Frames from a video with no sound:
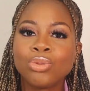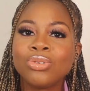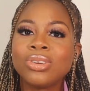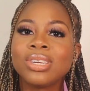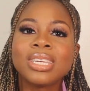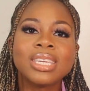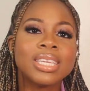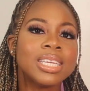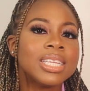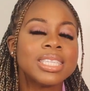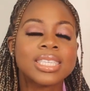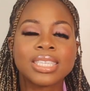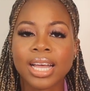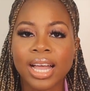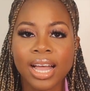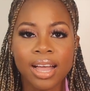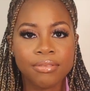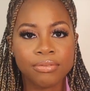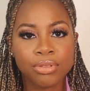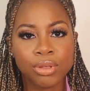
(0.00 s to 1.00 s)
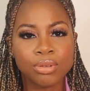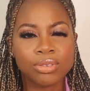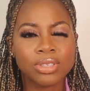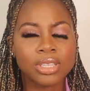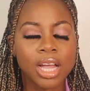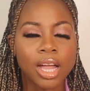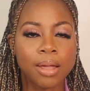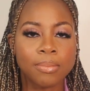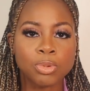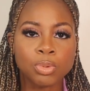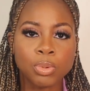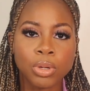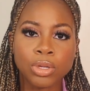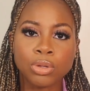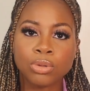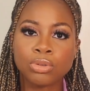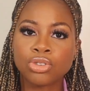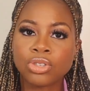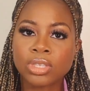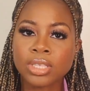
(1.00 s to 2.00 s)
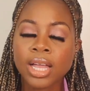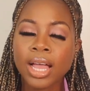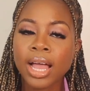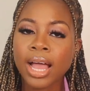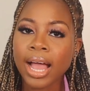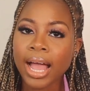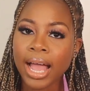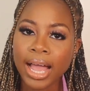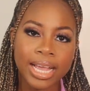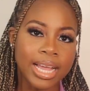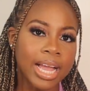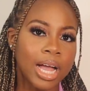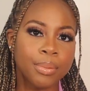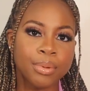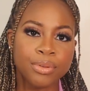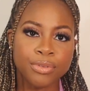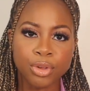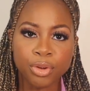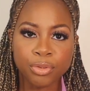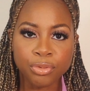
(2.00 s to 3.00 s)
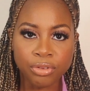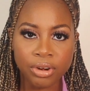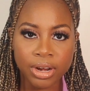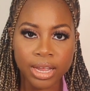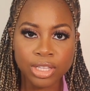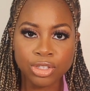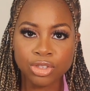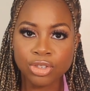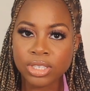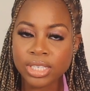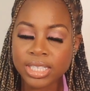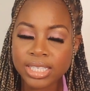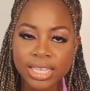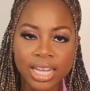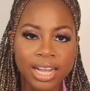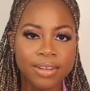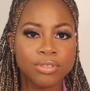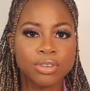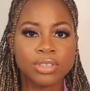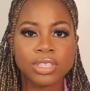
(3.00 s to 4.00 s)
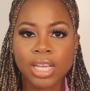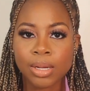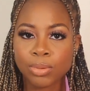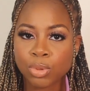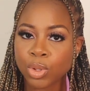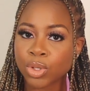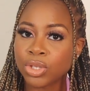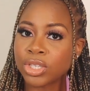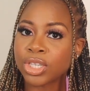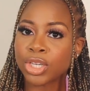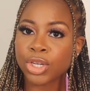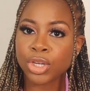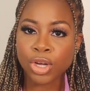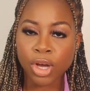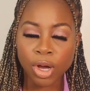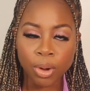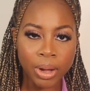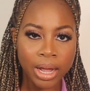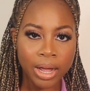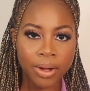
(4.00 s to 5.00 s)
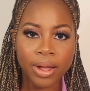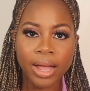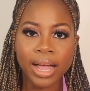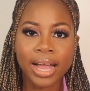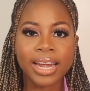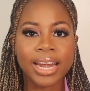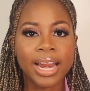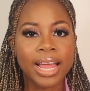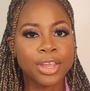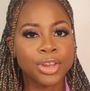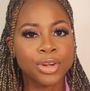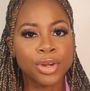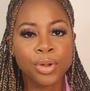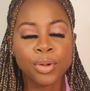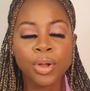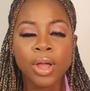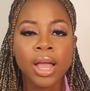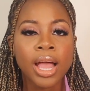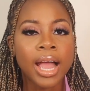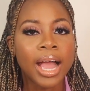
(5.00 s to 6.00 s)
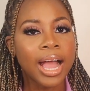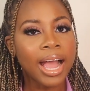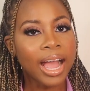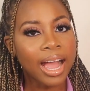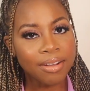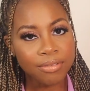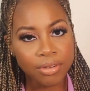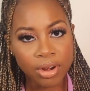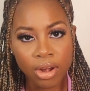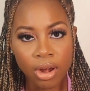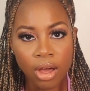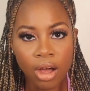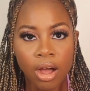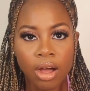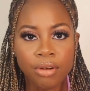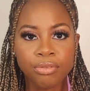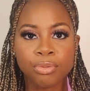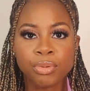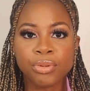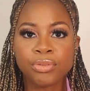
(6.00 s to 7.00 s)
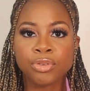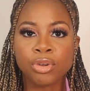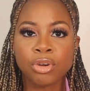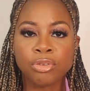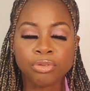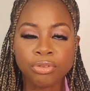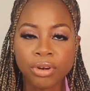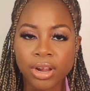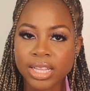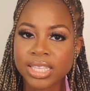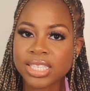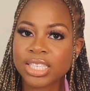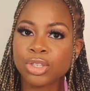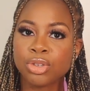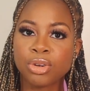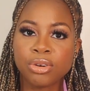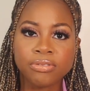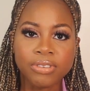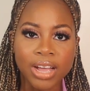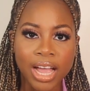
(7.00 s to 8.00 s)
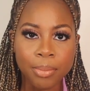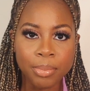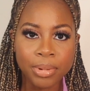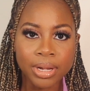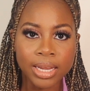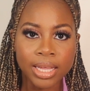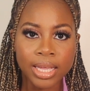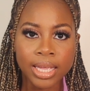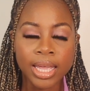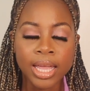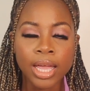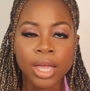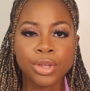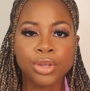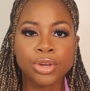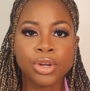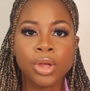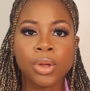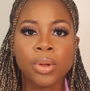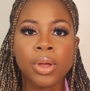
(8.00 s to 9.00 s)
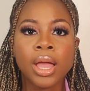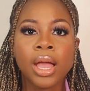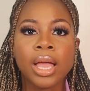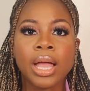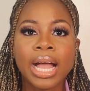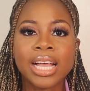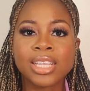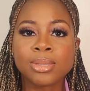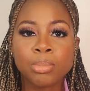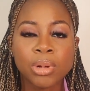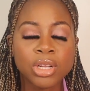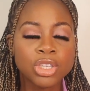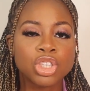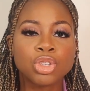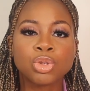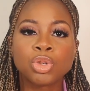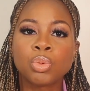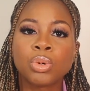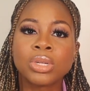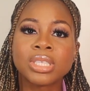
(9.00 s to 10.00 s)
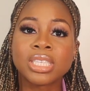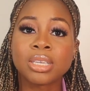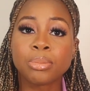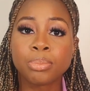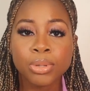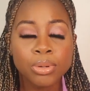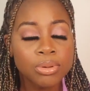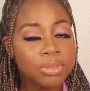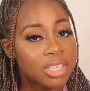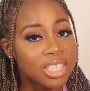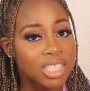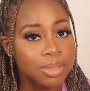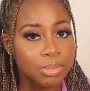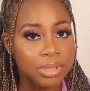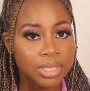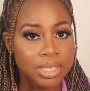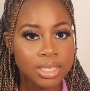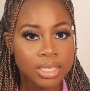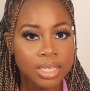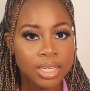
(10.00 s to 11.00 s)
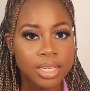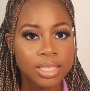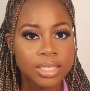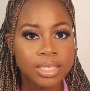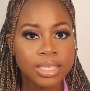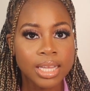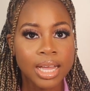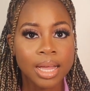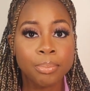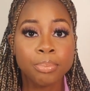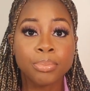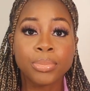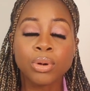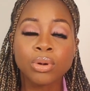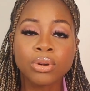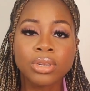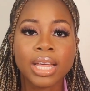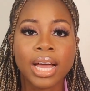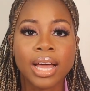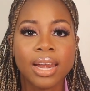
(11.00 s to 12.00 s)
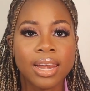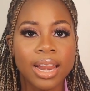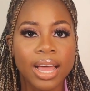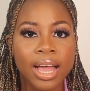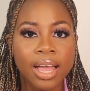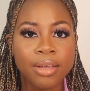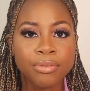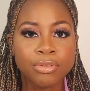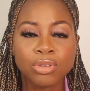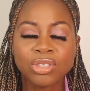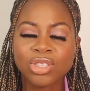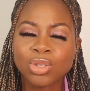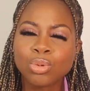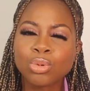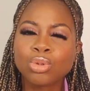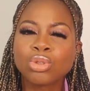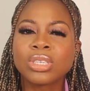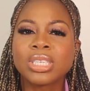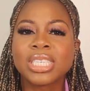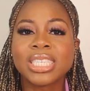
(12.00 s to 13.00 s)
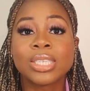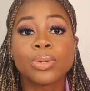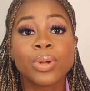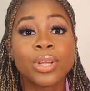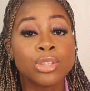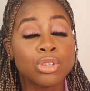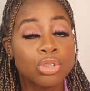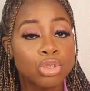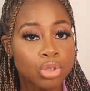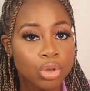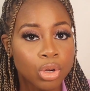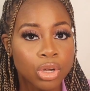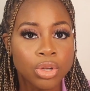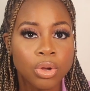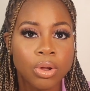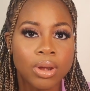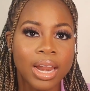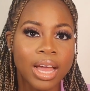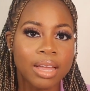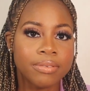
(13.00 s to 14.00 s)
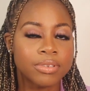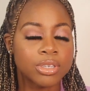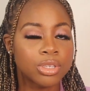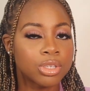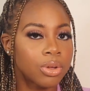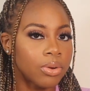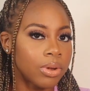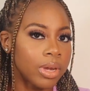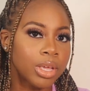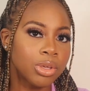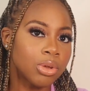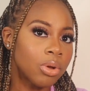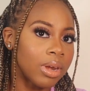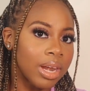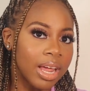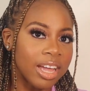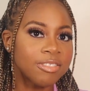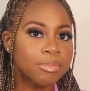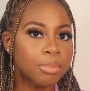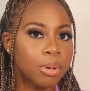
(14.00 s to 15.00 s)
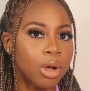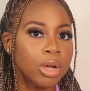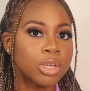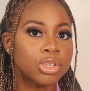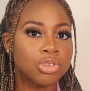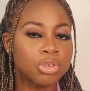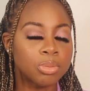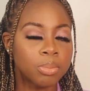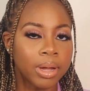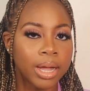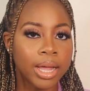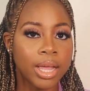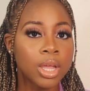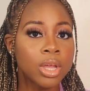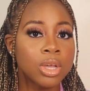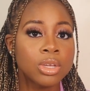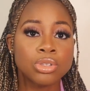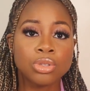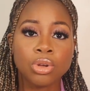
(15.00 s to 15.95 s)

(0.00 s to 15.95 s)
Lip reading: You need to have those times where you just hang out with your friends. You need to have those times where you can go out and, you know, have a laugh with your friends and your family. You know, as much as you want to build this business and build that life, you still also need to enjoy your life and don't let your life pass you by.